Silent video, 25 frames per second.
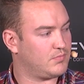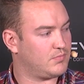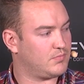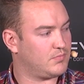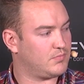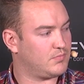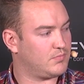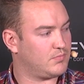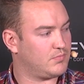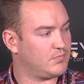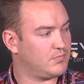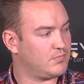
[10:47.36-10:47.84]

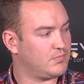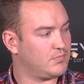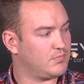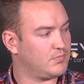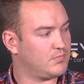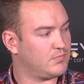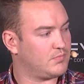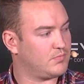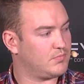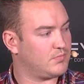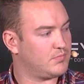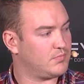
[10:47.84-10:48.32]

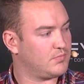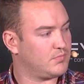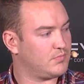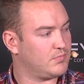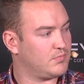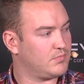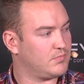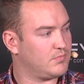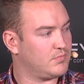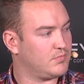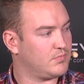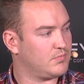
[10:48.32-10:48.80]

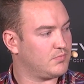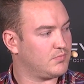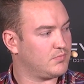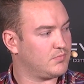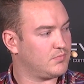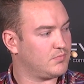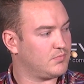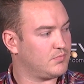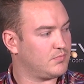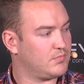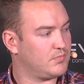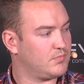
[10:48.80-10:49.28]

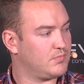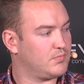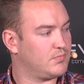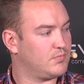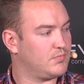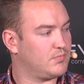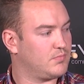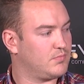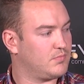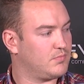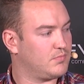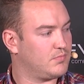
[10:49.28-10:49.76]

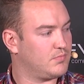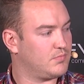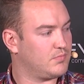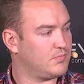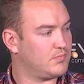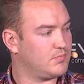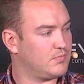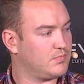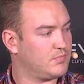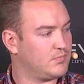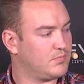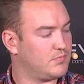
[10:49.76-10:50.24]

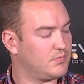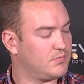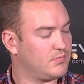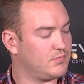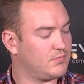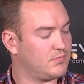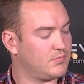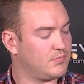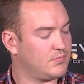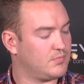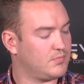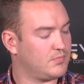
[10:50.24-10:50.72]

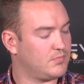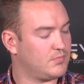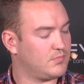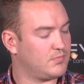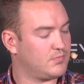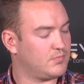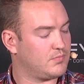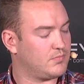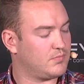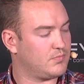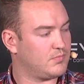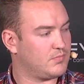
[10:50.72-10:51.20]

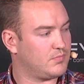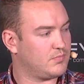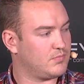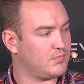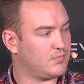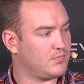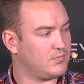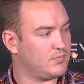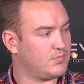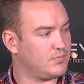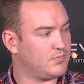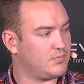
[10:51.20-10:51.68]

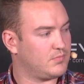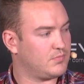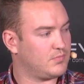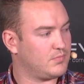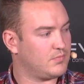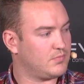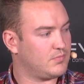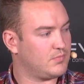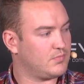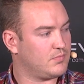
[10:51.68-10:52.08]
The person shown says nothing.